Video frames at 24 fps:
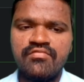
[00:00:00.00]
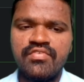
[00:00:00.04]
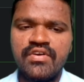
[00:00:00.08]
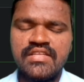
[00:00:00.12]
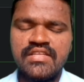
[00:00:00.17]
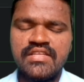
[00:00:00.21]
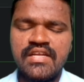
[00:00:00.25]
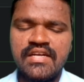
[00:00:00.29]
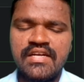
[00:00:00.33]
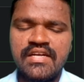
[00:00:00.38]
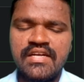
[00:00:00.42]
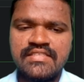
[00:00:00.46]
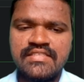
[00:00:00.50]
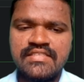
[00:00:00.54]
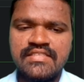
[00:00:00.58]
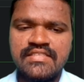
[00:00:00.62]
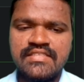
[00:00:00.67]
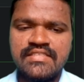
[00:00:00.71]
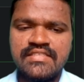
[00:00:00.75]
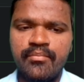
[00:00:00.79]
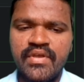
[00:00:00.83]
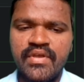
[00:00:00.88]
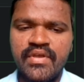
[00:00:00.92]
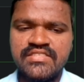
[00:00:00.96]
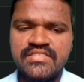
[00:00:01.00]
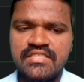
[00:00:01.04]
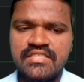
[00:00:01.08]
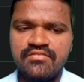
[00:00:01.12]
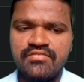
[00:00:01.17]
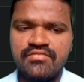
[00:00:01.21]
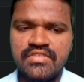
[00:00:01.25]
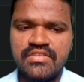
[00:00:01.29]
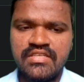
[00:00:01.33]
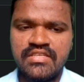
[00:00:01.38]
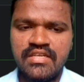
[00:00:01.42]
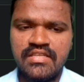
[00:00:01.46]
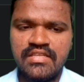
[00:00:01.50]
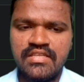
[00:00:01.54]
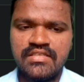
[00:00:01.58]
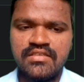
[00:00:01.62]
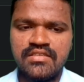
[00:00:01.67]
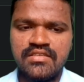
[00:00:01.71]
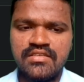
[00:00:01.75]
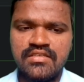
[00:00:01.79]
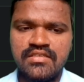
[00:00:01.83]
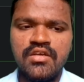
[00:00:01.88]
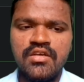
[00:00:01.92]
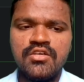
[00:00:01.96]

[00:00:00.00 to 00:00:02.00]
For that reason, I am mentioning with nothing.